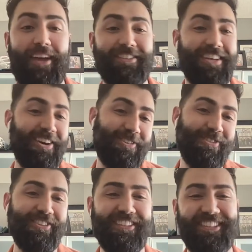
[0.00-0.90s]
That's how.
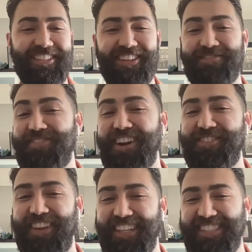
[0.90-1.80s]
You know, I'm
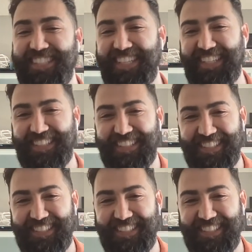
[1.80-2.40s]
very fancy.